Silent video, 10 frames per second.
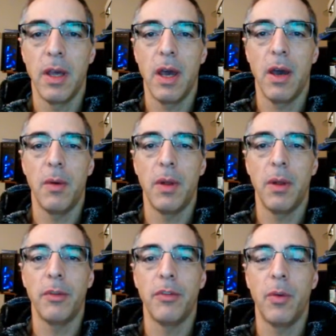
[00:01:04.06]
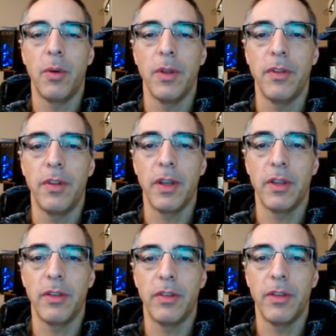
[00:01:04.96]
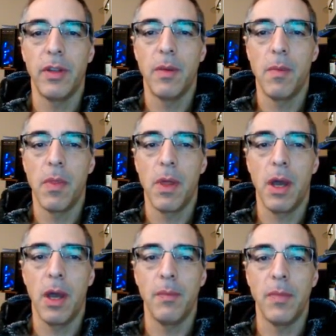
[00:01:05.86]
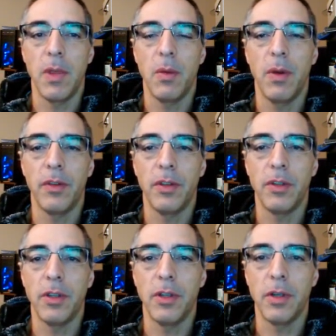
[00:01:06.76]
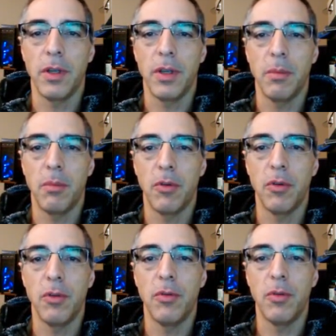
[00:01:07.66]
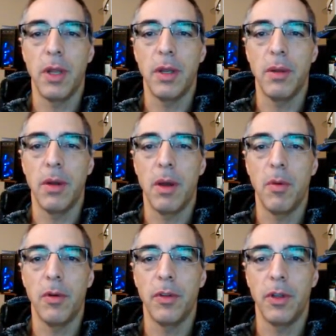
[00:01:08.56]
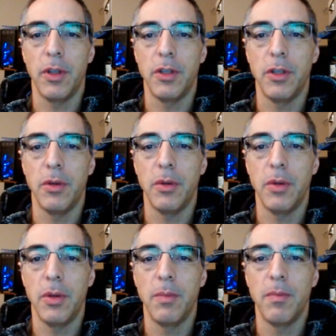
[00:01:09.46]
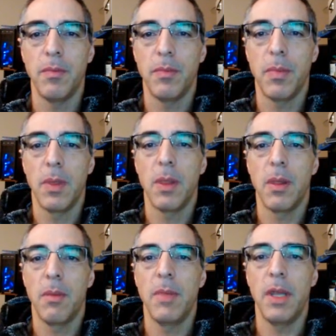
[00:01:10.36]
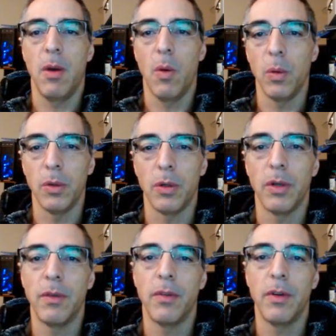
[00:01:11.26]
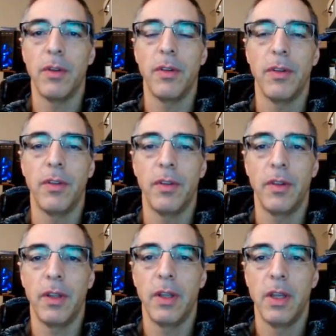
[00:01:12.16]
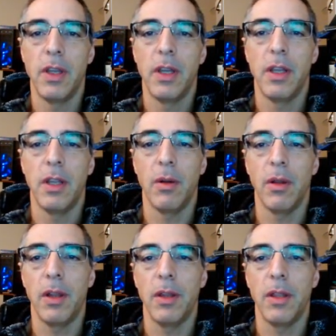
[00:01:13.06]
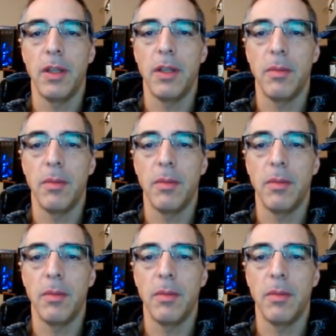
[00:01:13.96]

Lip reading: when I was 46, it wasn't to prove what a person could do being older versus, a lot of the